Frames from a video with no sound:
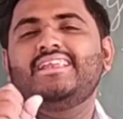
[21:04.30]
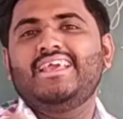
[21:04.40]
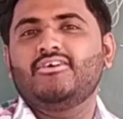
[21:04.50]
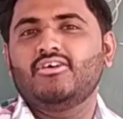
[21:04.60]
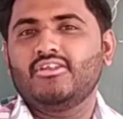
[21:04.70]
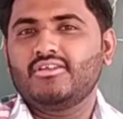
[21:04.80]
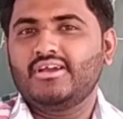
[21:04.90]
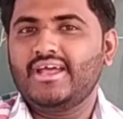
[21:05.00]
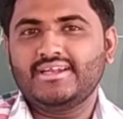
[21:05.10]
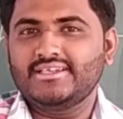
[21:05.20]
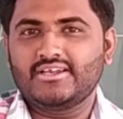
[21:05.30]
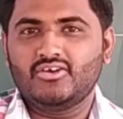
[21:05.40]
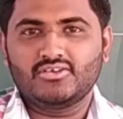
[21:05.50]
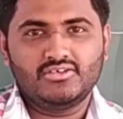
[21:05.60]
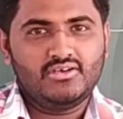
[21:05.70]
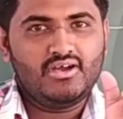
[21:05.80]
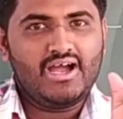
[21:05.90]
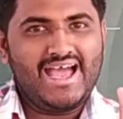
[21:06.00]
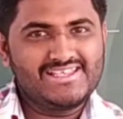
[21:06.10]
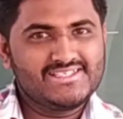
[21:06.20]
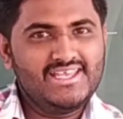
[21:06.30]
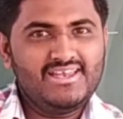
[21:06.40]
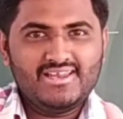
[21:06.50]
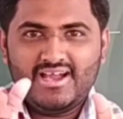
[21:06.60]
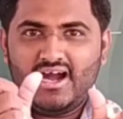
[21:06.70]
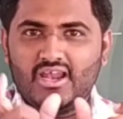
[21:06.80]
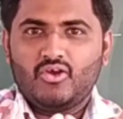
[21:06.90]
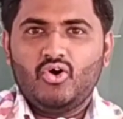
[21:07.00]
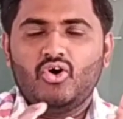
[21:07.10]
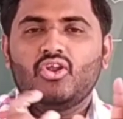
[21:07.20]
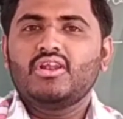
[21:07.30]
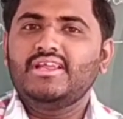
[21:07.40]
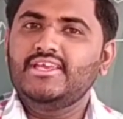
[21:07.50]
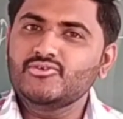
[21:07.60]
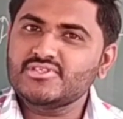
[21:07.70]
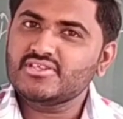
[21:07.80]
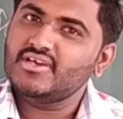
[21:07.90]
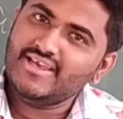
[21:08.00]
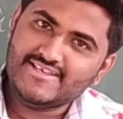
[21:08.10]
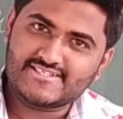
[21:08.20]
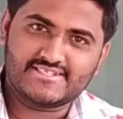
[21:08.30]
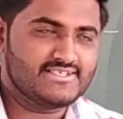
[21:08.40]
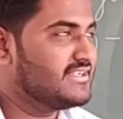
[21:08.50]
glycol. Correct or not? Acid, alcohol gives ester.